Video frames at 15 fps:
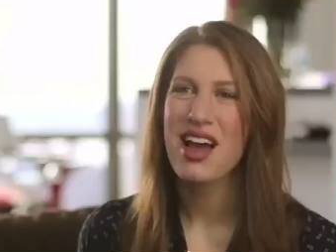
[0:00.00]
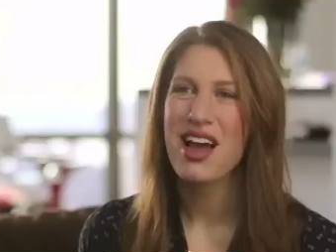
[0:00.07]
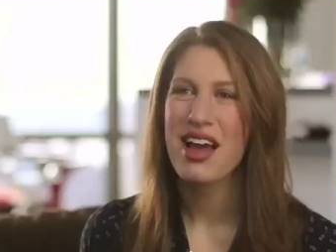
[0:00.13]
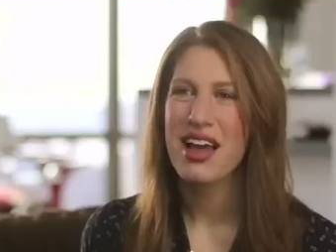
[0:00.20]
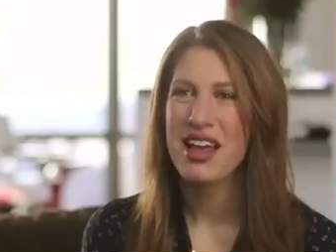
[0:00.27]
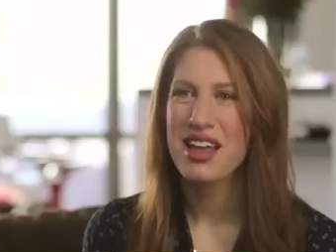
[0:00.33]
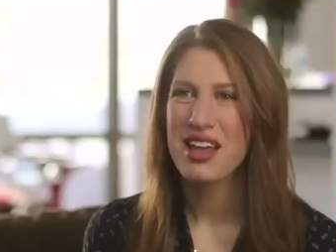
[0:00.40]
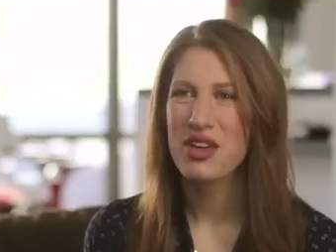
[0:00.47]

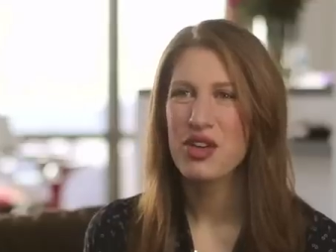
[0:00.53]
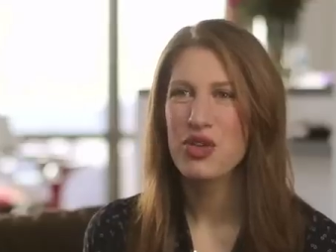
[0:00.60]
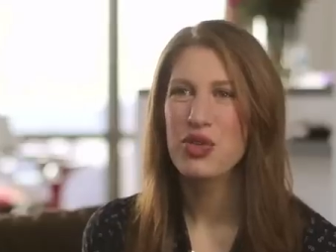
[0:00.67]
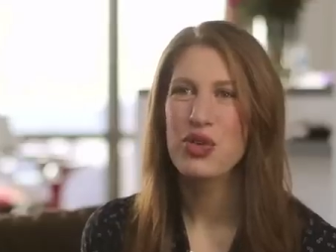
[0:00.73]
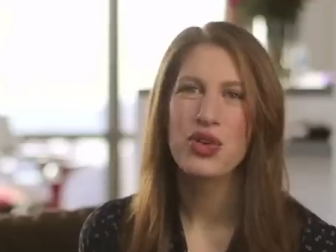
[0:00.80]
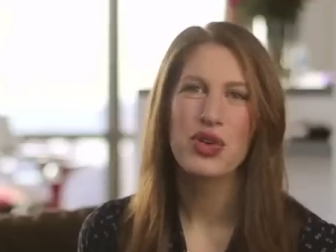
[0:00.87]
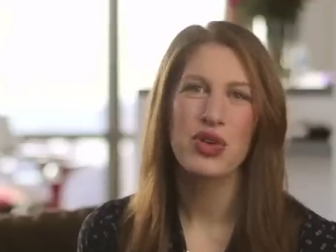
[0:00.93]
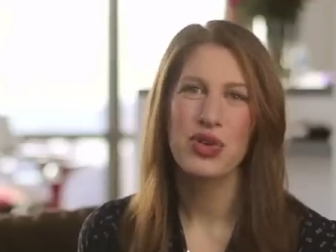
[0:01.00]
I
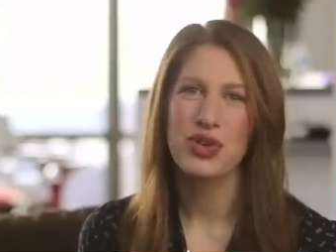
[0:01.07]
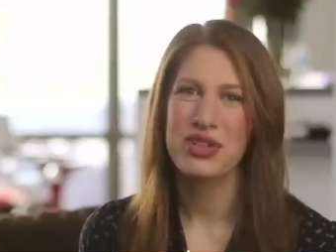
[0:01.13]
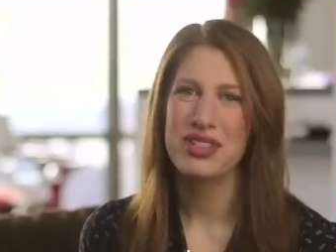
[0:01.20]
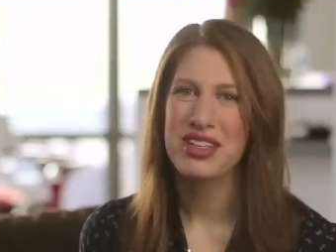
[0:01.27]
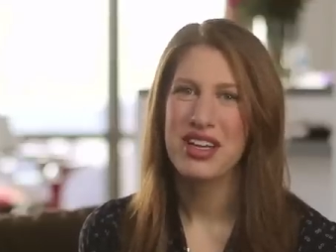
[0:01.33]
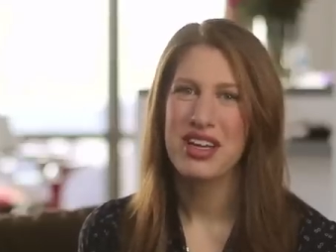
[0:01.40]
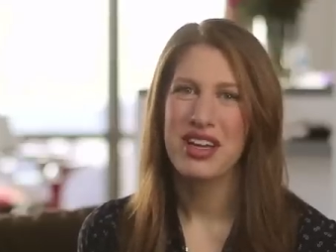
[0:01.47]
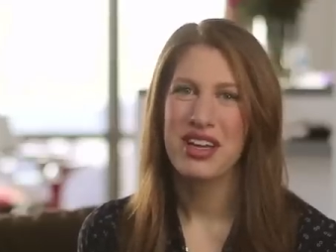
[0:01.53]

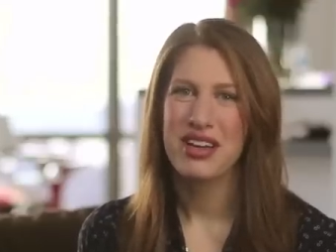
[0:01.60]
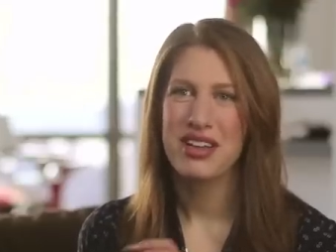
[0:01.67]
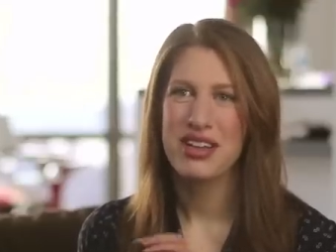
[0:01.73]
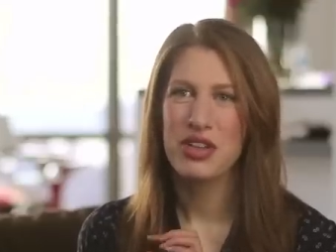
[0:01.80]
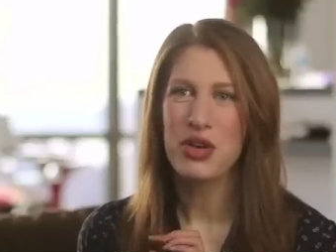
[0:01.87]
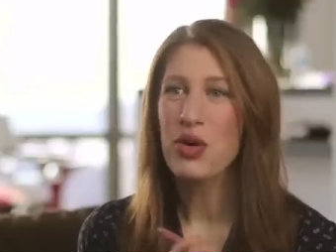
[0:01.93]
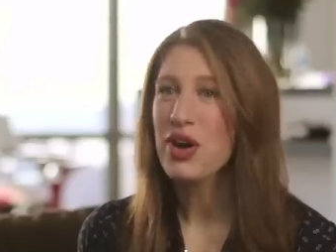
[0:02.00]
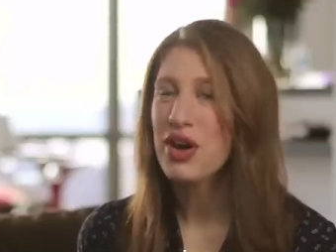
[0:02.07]
Googled
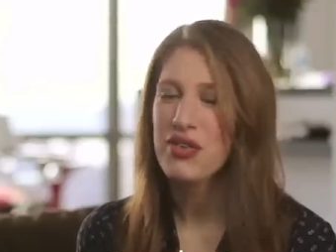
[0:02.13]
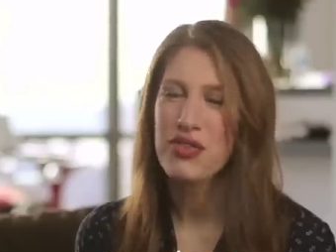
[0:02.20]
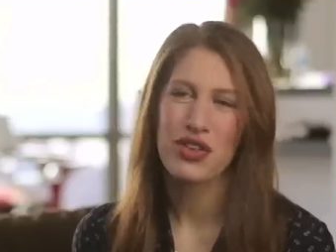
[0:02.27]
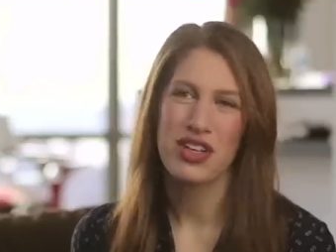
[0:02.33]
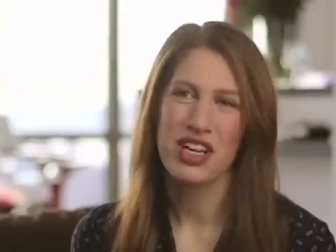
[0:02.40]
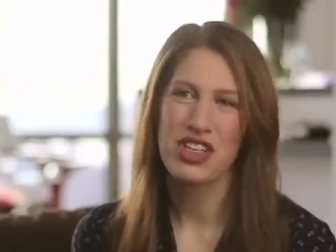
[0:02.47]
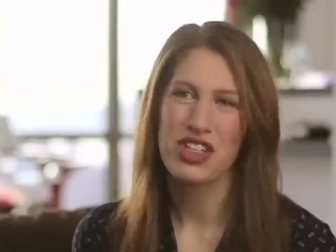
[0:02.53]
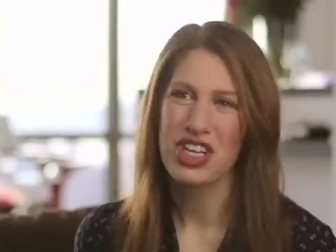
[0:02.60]
yoga
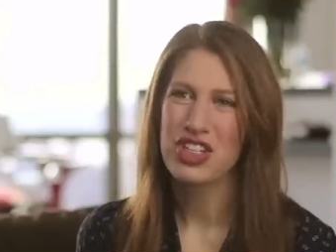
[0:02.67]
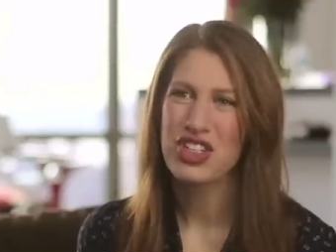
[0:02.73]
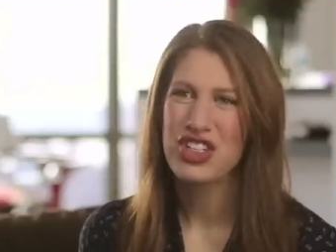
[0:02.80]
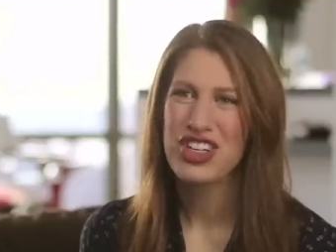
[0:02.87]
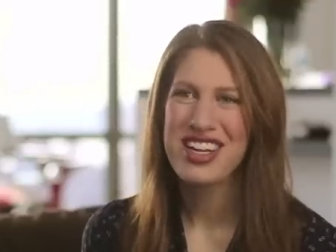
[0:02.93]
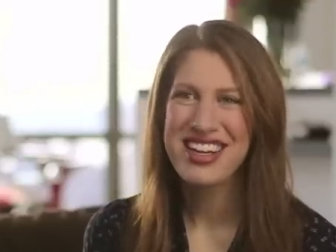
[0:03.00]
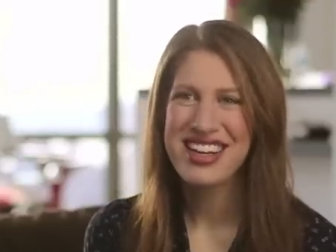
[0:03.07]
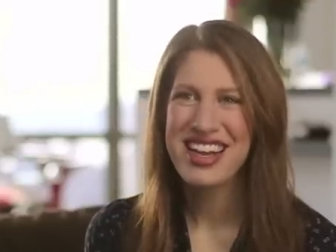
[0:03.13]
for
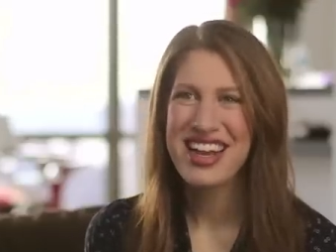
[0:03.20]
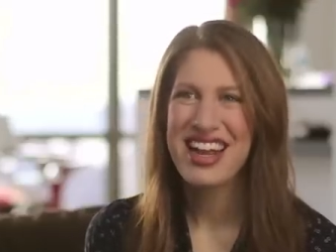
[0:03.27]
digestion